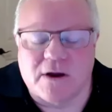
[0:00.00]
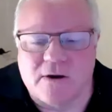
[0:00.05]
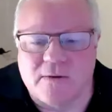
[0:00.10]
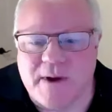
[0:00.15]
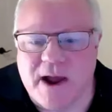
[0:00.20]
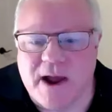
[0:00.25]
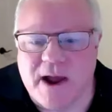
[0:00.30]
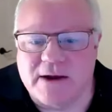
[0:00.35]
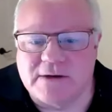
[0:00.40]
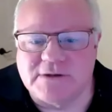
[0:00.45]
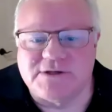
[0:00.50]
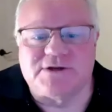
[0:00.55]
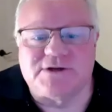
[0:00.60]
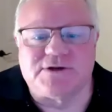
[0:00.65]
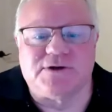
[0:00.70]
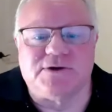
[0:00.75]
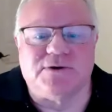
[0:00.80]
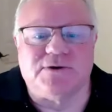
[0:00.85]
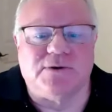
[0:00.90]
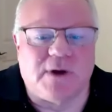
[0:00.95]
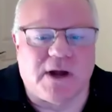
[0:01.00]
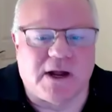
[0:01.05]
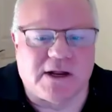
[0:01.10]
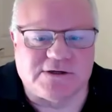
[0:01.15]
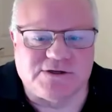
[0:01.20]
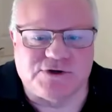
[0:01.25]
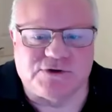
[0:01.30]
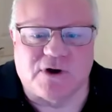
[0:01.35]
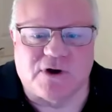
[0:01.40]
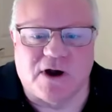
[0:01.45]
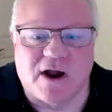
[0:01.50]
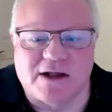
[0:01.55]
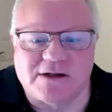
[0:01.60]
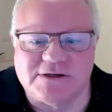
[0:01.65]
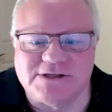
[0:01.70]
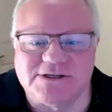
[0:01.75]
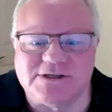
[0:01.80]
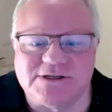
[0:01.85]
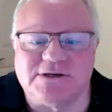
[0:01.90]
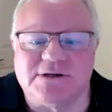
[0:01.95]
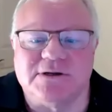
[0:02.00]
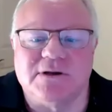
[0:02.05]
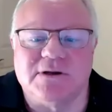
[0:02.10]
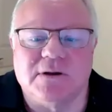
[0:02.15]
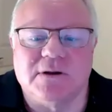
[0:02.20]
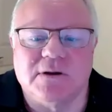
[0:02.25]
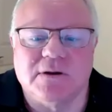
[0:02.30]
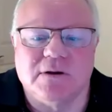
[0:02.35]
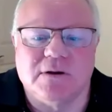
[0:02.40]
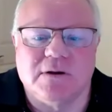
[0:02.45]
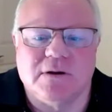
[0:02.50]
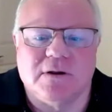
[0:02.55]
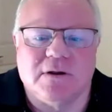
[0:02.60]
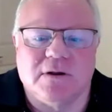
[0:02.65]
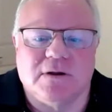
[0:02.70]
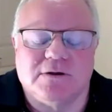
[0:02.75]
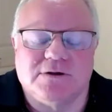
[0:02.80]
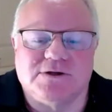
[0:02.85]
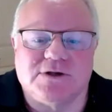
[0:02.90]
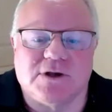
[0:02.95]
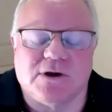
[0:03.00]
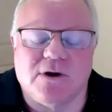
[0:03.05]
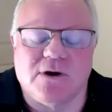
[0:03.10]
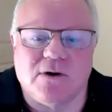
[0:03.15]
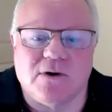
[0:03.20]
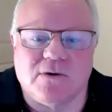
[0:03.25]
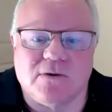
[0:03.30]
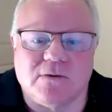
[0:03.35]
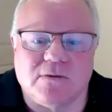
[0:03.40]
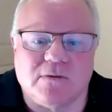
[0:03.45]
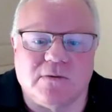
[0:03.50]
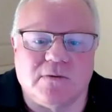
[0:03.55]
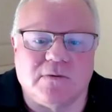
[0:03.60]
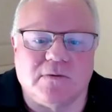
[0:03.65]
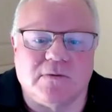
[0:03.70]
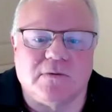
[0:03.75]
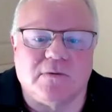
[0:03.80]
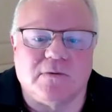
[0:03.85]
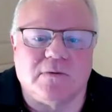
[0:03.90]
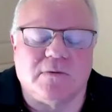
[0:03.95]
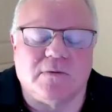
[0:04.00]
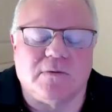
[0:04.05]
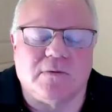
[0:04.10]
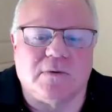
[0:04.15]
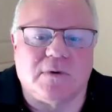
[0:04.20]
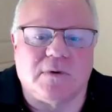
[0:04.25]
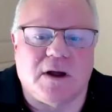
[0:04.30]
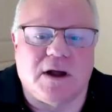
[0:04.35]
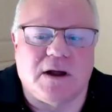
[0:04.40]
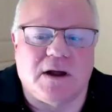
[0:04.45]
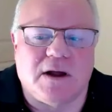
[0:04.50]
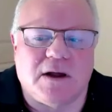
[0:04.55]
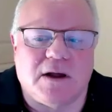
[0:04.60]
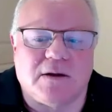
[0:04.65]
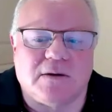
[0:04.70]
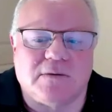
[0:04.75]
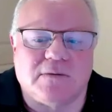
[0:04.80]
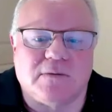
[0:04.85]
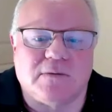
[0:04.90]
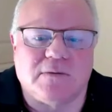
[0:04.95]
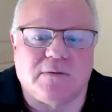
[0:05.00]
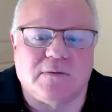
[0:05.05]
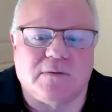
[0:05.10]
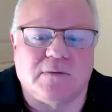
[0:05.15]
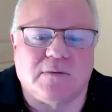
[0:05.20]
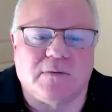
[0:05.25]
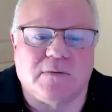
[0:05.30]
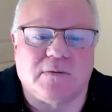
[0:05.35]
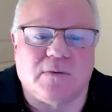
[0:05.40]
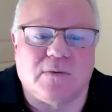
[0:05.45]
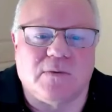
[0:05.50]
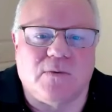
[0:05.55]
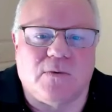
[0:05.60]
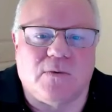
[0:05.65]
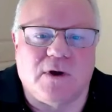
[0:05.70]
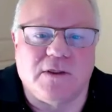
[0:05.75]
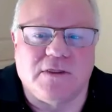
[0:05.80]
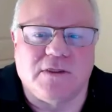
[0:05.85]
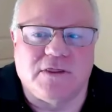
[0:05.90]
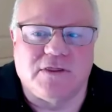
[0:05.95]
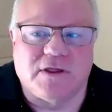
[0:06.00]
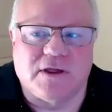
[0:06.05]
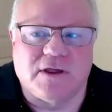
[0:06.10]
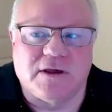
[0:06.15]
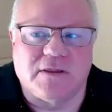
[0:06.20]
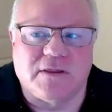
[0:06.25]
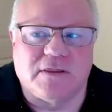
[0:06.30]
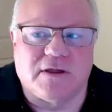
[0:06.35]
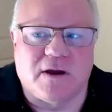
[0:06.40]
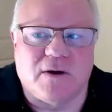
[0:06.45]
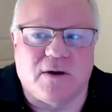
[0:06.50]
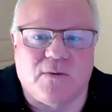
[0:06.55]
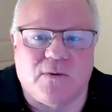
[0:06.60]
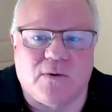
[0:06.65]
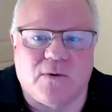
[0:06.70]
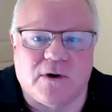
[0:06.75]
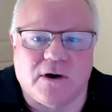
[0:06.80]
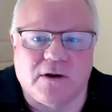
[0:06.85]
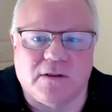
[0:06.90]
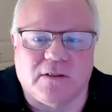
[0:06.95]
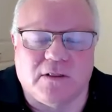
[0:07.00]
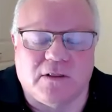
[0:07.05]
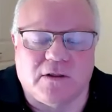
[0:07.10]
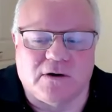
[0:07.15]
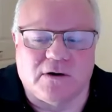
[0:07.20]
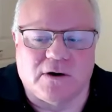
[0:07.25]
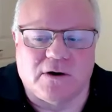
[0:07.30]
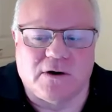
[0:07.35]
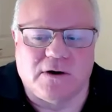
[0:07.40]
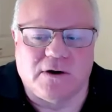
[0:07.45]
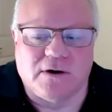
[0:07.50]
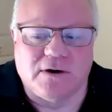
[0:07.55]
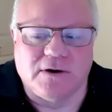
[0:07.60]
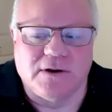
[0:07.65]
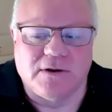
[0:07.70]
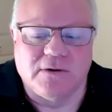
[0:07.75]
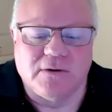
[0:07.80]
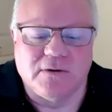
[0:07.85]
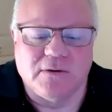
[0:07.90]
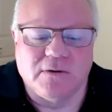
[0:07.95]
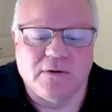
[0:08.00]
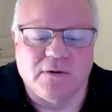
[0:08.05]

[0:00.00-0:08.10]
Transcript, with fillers: go back to trust. So one thing that Warren learned,